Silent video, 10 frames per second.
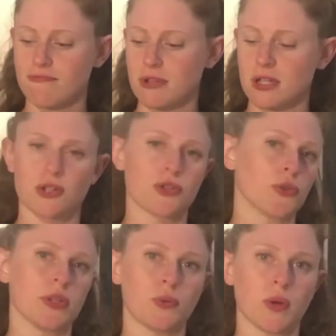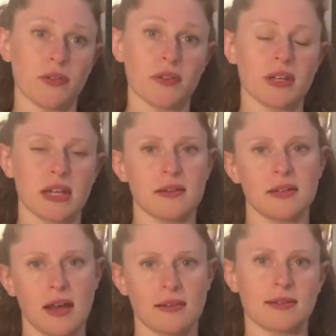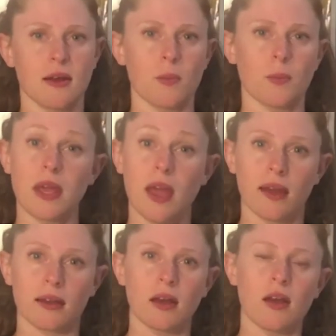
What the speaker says: really truly where the need ends up being.